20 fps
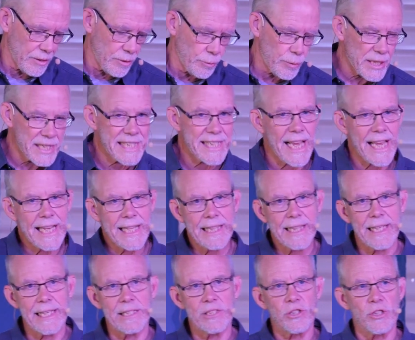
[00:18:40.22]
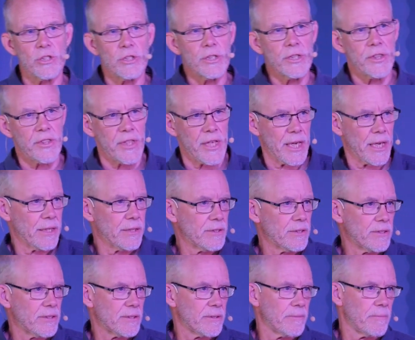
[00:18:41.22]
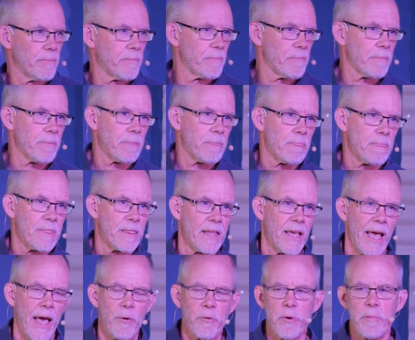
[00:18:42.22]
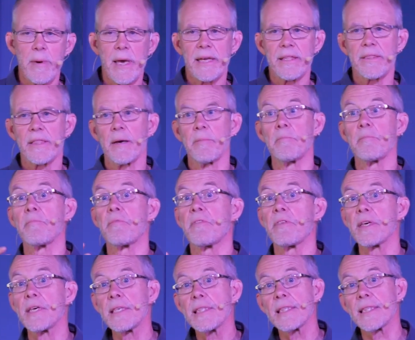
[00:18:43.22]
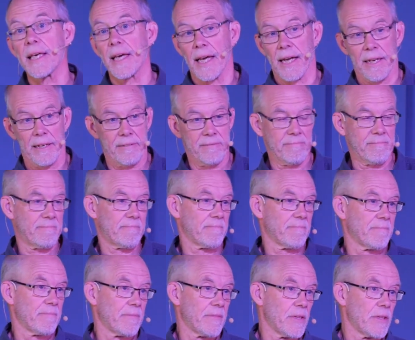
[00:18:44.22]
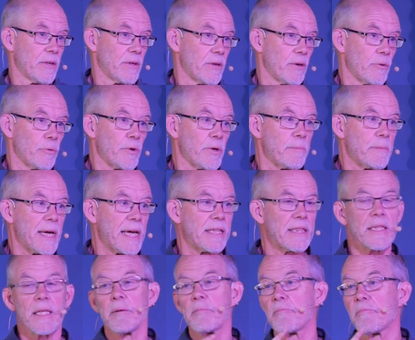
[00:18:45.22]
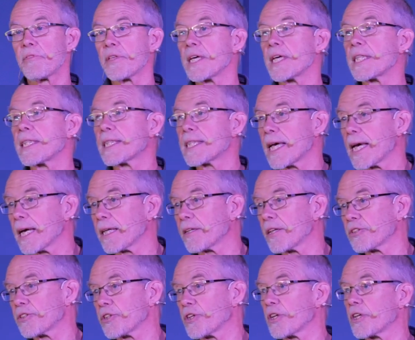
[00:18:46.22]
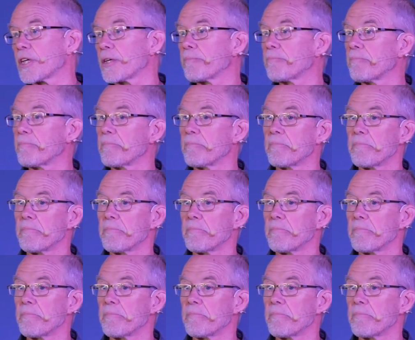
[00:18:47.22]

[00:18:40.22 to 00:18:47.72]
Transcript: We take these good things and we make them the thing. We make them the thing that's going to